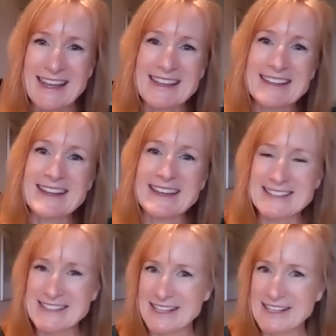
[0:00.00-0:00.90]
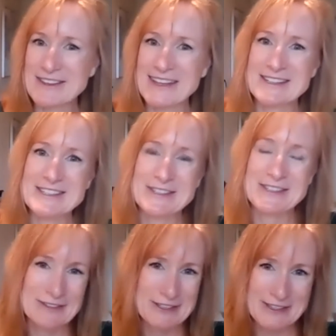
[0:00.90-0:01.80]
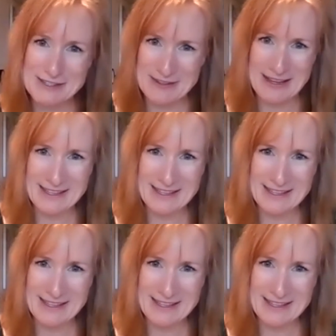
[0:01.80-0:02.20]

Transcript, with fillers: and I can tell you they are doing, you've heard this,